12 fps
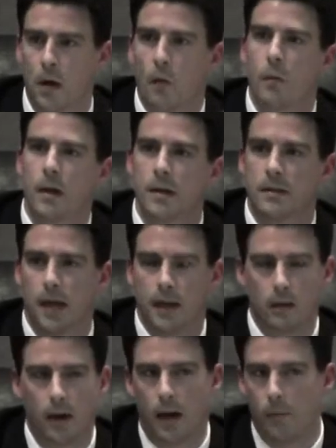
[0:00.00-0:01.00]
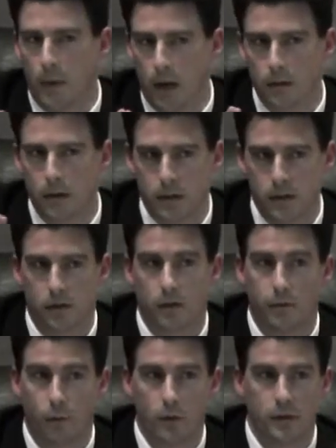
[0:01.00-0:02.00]
We could take LAD. I'm not
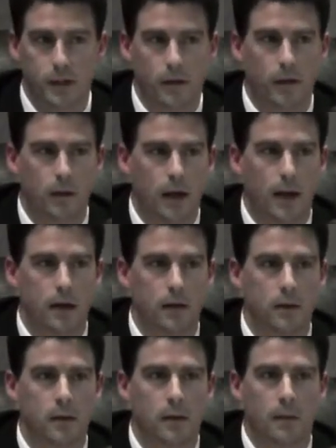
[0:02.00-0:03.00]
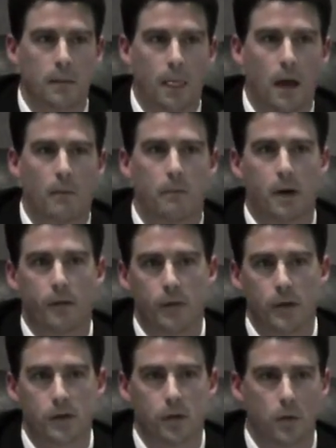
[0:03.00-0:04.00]
necessarily for selling LAD. But if
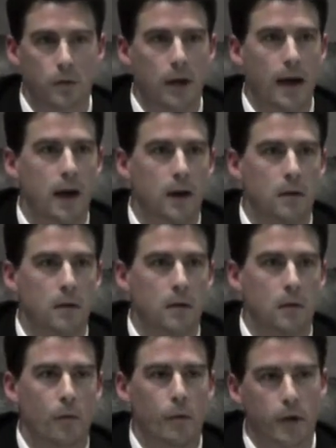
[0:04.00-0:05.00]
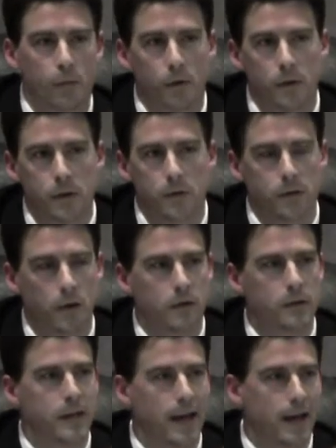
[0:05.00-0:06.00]
we sold LAD, we could reduce our
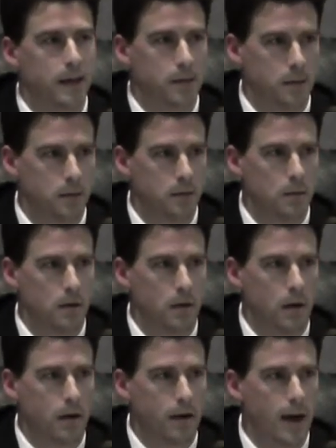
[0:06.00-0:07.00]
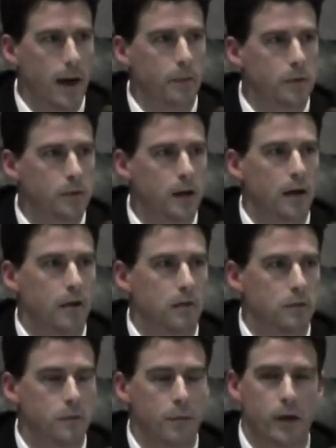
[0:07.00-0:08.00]
debt, our capital debt,
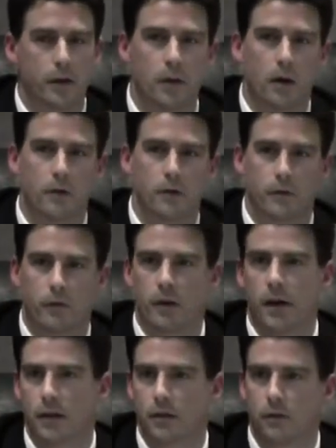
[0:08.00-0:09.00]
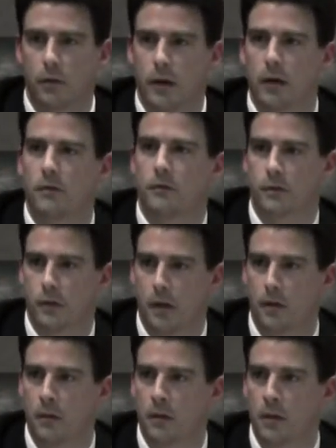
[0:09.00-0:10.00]
$2 million over the next 3 years or
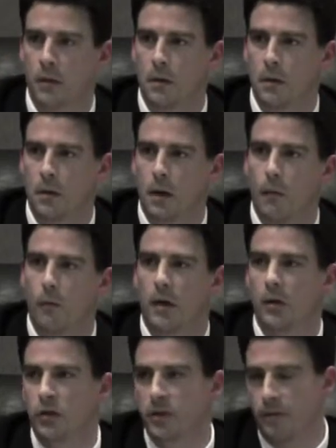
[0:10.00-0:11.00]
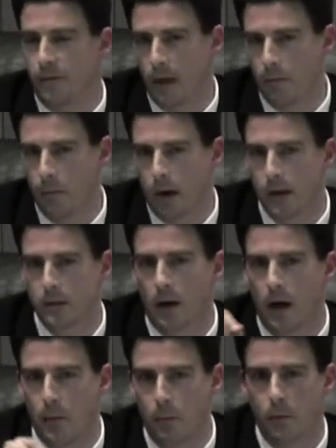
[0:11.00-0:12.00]
so. And we could shift that money to
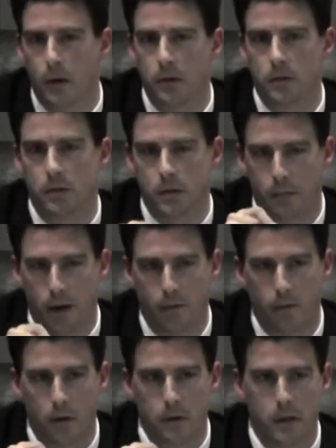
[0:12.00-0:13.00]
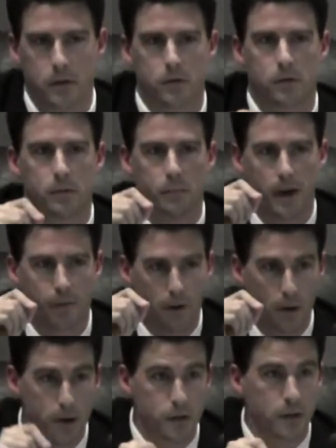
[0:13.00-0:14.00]
operations to pay for our teachers and pay for
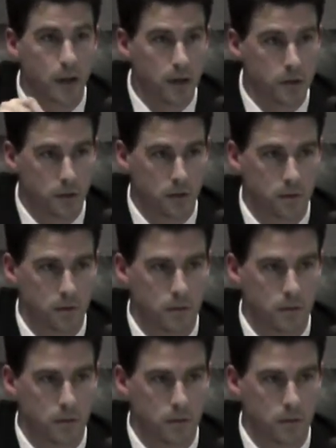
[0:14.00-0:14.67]
our education.